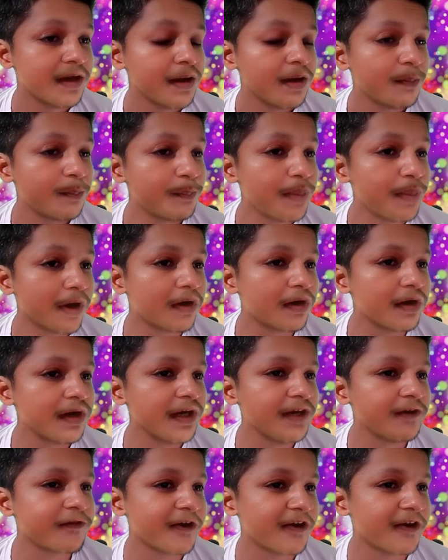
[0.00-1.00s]

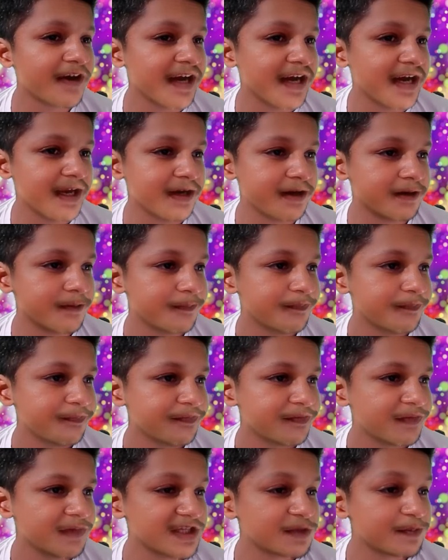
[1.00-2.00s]
purely for hire.
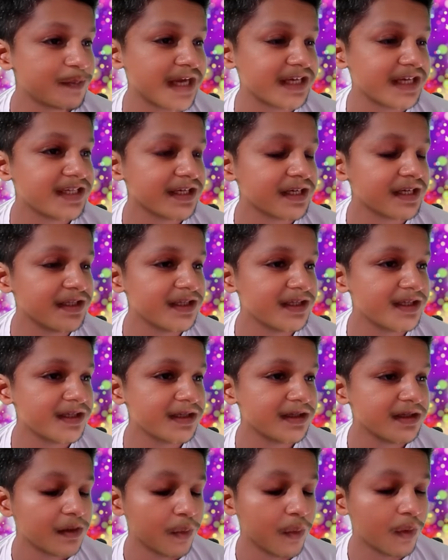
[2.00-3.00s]
The
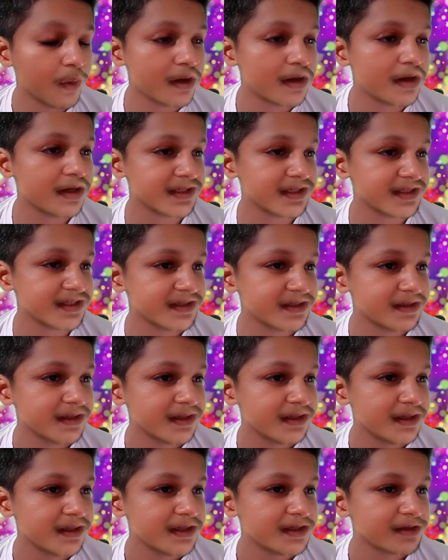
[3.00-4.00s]
spectacle works.
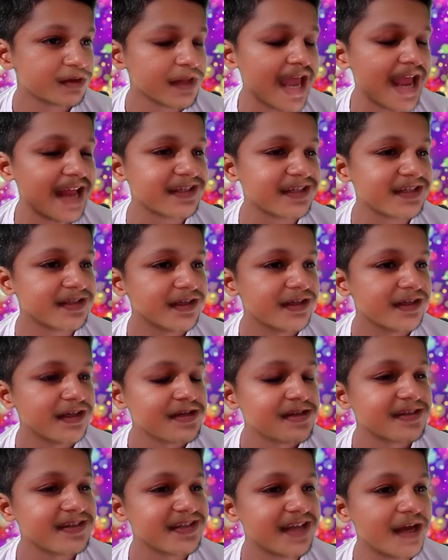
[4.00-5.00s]
So that's
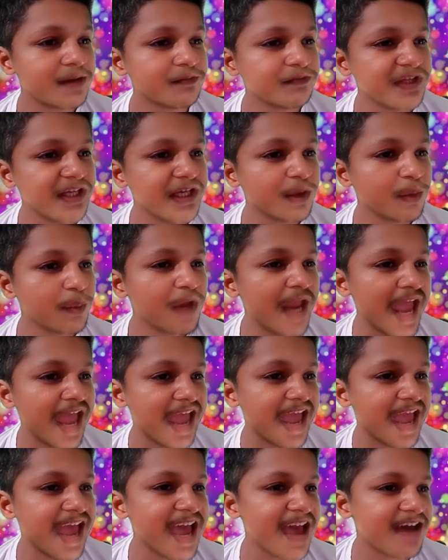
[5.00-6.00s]
something we
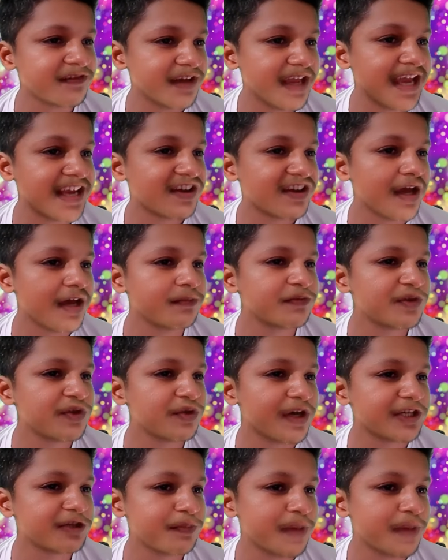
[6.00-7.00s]
have come to
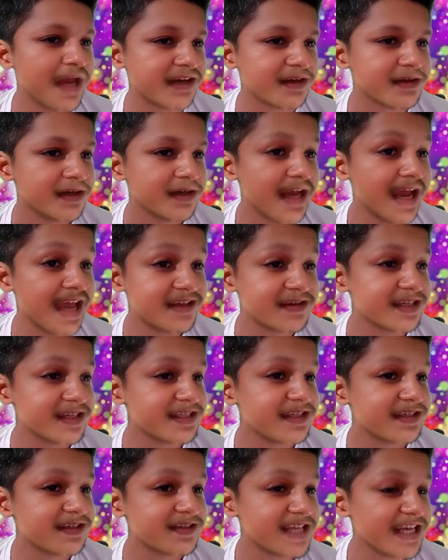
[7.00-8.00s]
expect. I
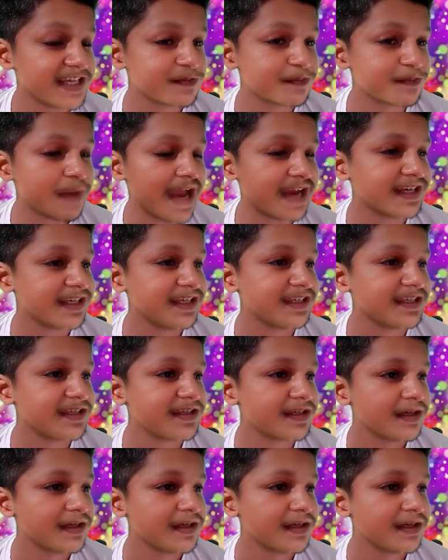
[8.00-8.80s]
suspect it